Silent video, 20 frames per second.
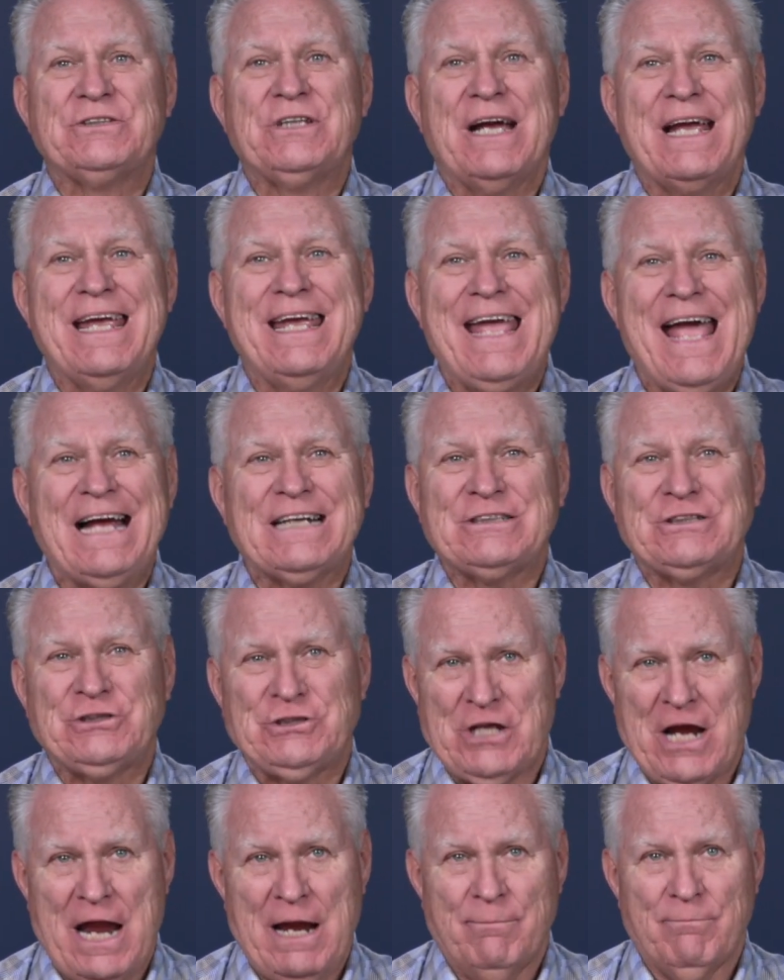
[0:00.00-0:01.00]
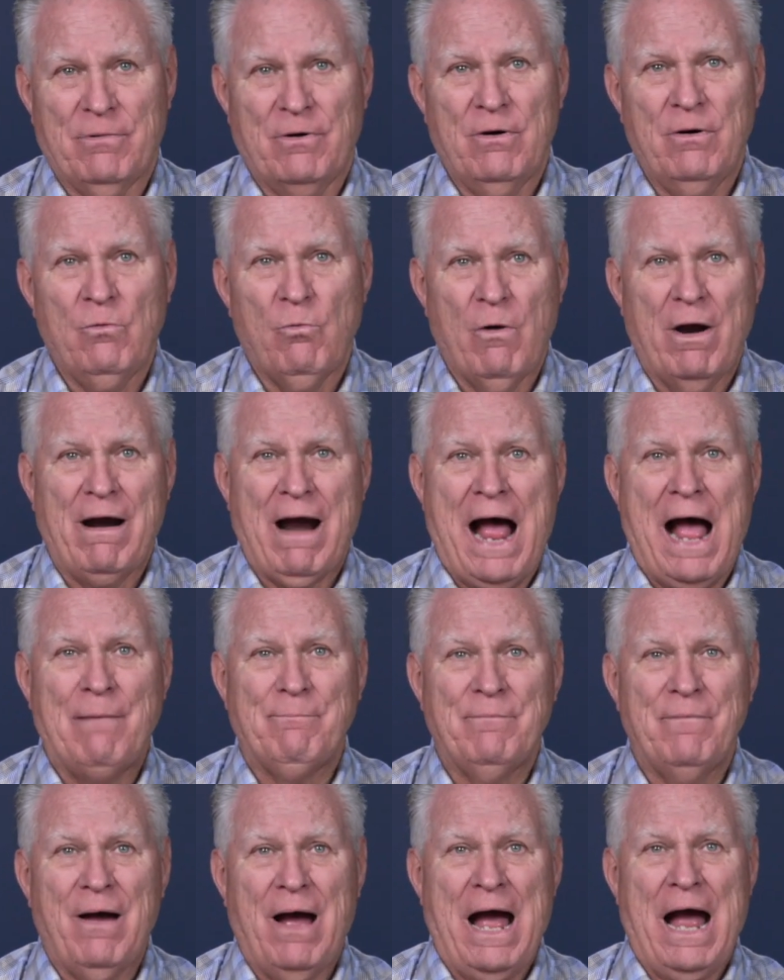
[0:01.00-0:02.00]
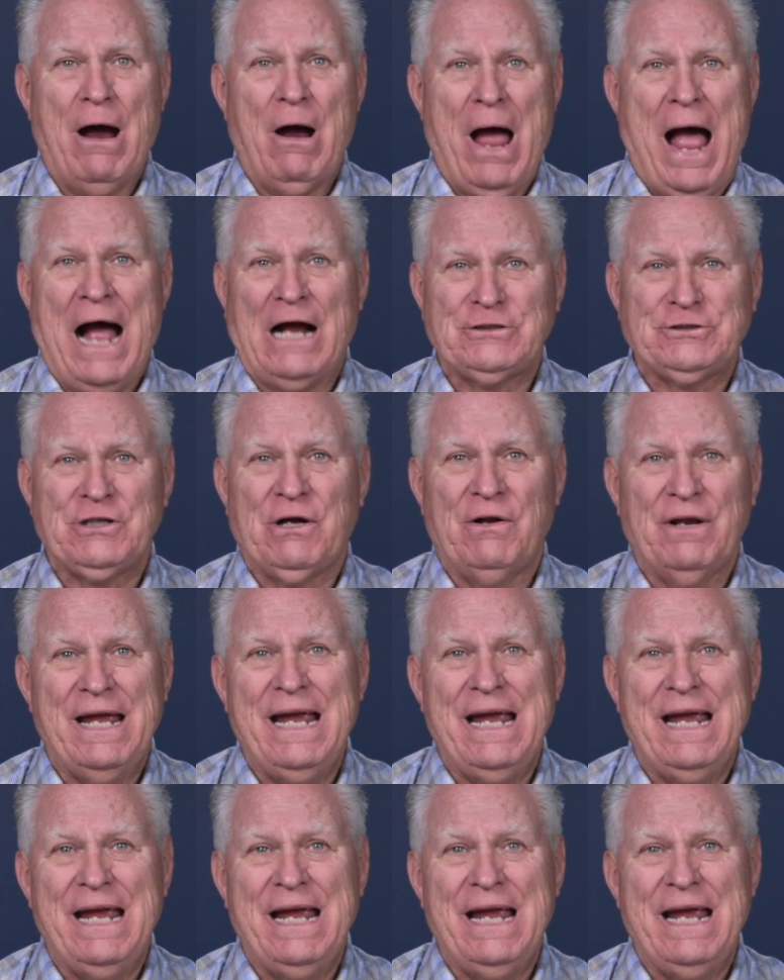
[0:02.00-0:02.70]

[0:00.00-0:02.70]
the guest chamber where I shall